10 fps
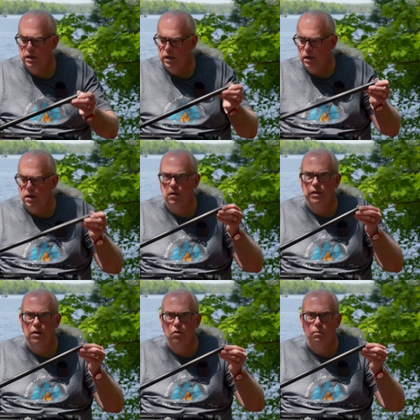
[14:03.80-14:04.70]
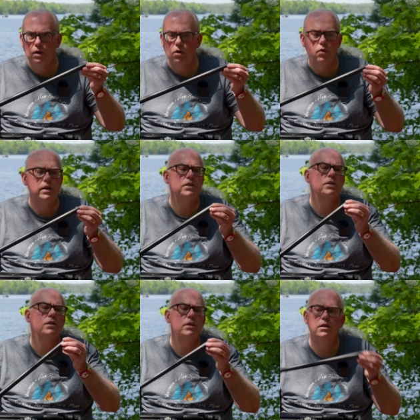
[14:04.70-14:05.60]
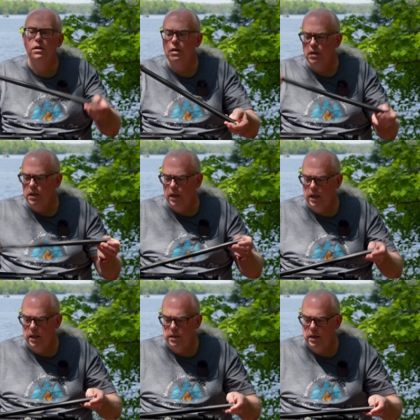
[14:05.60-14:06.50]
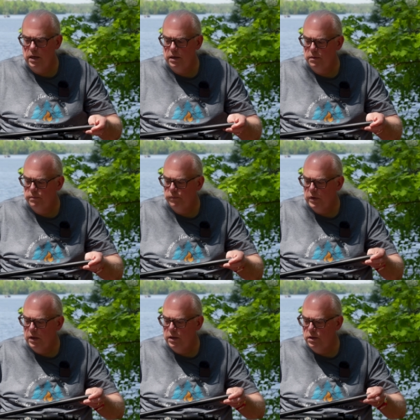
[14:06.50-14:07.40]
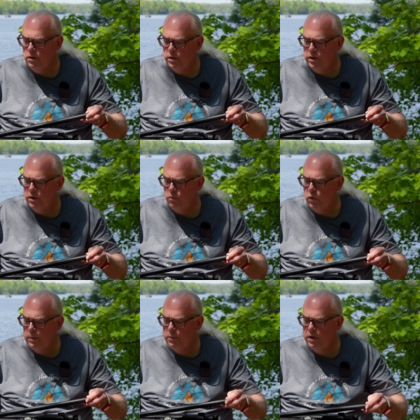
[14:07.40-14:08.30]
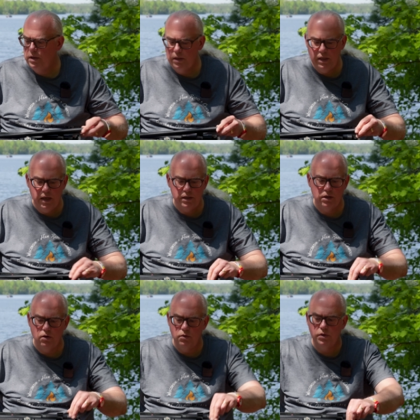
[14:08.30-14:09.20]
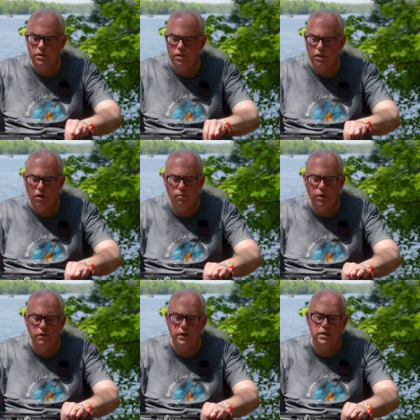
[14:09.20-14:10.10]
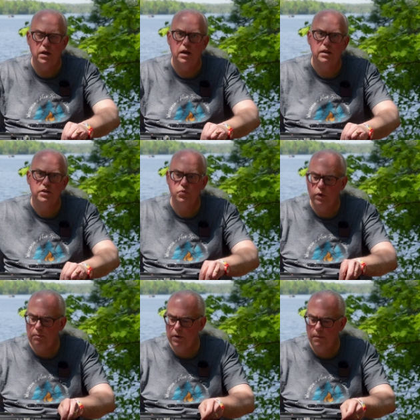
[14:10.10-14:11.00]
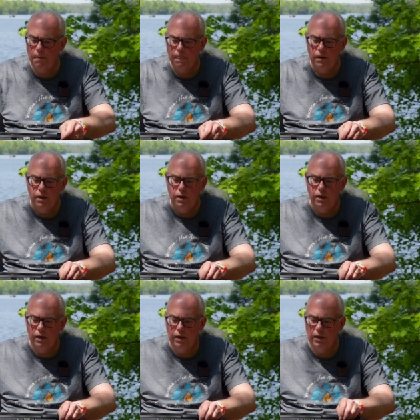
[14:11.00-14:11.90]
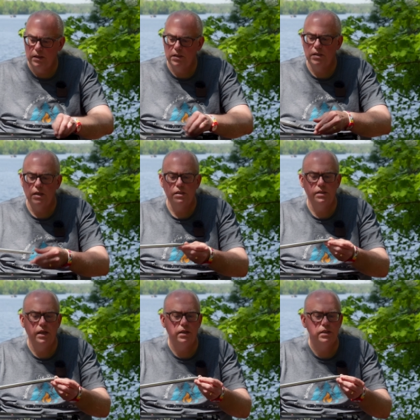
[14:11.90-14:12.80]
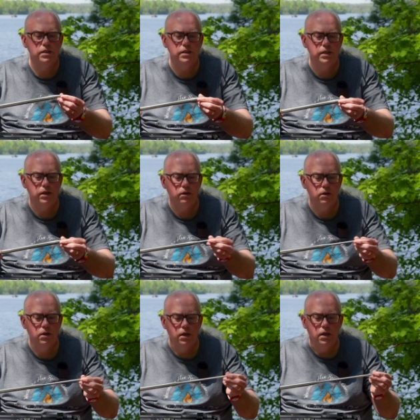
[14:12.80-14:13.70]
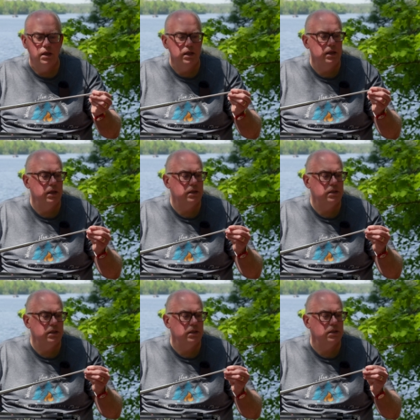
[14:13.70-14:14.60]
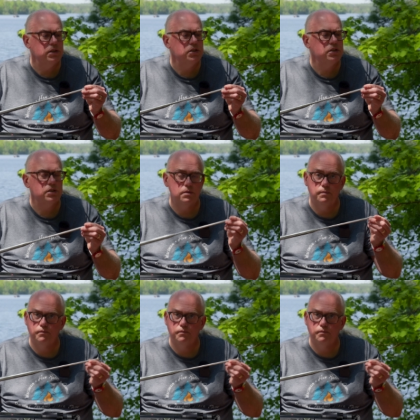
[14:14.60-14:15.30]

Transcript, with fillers: uh, that go below it, and then you, the whip that goes above it. Uh, this whip is a uh, stainless steel. It is